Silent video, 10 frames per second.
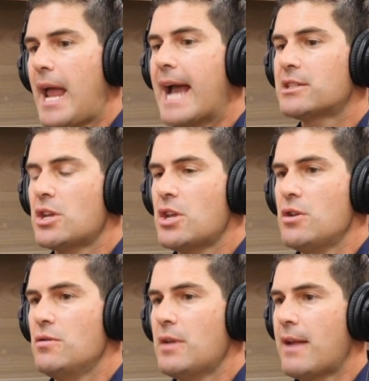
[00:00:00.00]

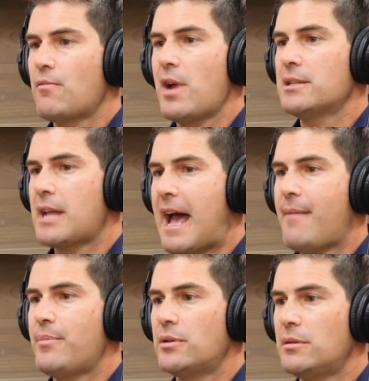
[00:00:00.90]
execute and raise
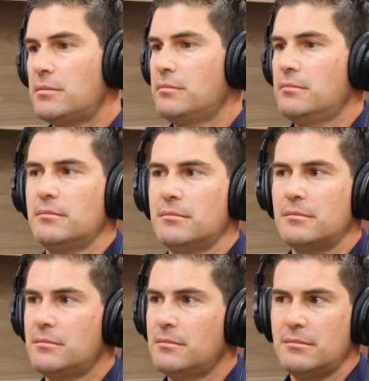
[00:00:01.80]
capital,
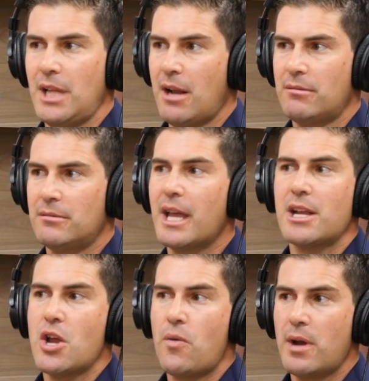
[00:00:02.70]

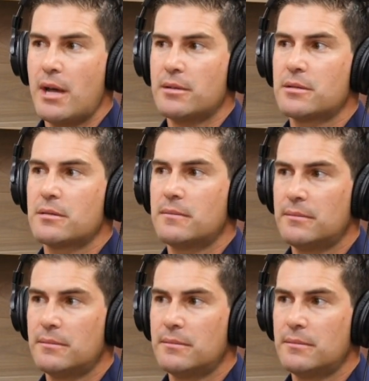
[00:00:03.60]
like no one else.